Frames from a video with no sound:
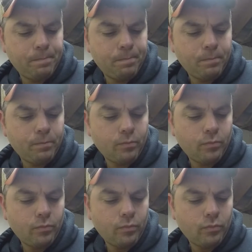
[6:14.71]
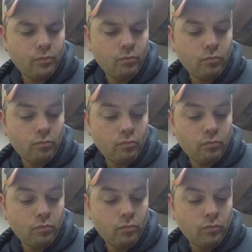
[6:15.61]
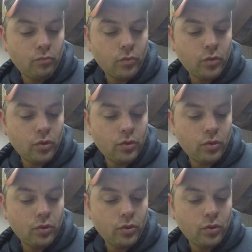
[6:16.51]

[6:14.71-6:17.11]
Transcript: Nobody speaks.